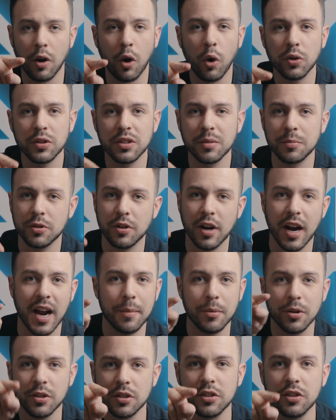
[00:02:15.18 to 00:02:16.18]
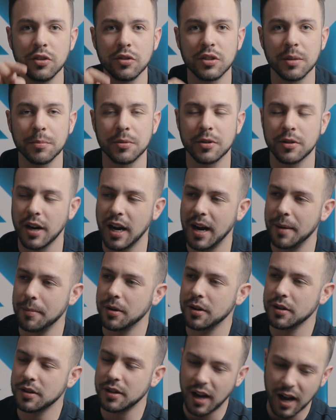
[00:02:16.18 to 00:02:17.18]
Old subscribers, new
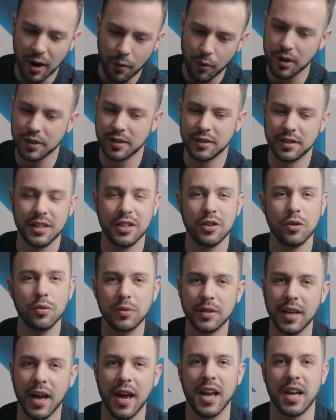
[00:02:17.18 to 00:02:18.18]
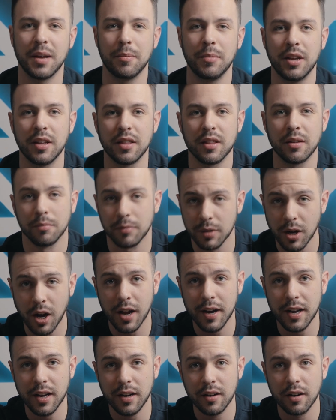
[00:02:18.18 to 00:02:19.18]
subscribers, I wanna see you tag me in them,
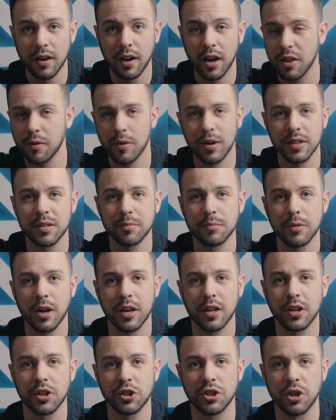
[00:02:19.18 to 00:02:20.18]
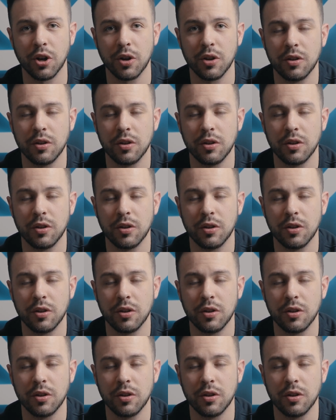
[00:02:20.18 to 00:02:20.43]
got it? Otherwise I'm not gonna show